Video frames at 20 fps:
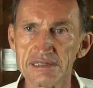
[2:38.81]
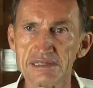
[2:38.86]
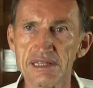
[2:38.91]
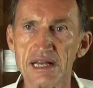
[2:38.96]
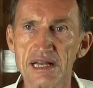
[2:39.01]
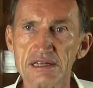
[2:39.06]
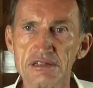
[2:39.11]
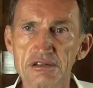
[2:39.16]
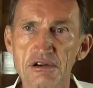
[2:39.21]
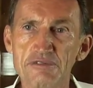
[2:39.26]

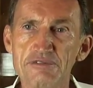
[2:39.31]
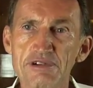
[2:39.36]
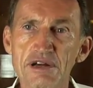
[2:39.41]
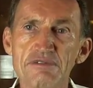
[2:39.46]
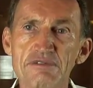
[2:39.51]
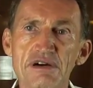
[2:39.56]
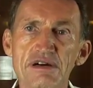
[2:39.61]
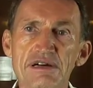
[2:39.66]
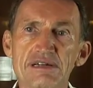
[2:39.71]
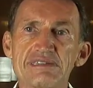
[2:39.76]
Take your
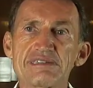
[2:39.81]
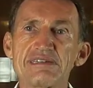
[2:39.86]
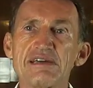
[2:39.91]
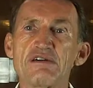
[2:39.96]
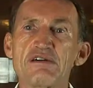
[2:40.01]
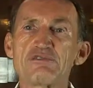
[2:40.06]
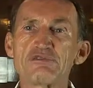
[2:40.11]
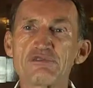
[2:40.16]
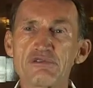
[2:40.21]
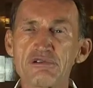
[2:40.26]
favorite
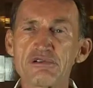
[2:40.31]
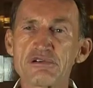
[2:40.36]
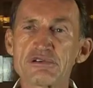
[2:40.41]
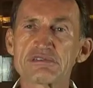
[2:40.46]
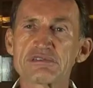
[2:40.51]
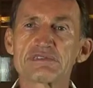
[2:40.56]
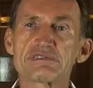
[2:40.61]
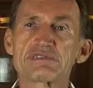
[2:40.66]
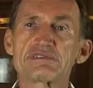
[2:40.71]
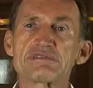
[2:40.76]

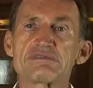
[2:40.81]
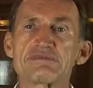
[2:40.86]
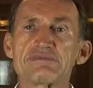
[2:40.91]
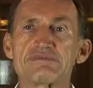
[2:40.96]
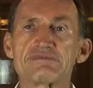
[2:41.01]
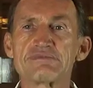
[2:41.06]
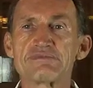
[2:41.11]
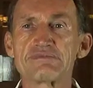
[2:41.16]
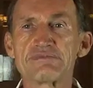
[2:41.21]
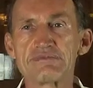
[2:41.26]
fruits,
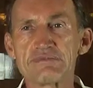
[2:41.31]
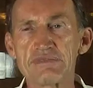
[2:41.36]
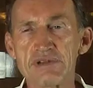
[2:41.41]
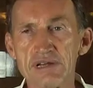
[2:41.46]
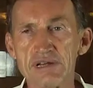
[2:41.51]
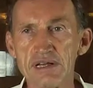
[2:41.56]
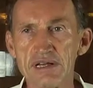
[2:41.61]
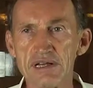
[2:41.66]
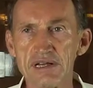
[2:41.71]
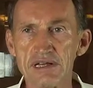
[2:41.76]

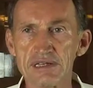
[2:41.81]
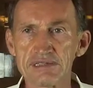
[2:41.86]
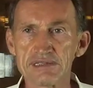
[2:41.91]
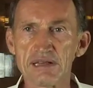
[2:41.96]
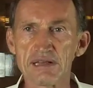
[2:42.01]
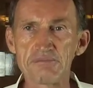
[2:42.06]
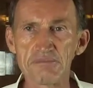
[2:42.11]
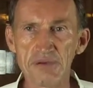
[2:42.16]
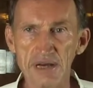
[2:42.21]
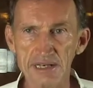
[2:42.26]

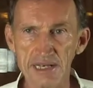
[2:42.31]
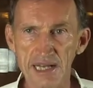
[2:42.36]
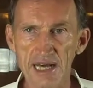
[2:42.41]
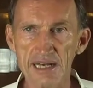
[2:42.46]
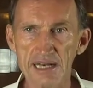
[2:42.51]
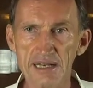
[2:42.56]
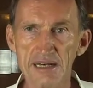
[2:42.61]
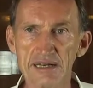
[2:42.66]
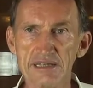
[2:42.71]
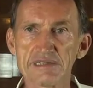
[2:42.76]
then
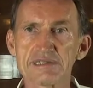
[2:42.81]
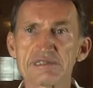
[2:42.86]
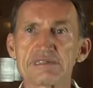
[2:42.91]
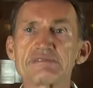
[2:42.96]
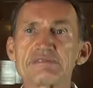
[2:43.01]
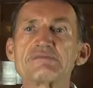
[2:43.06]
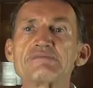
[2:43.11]
bananas,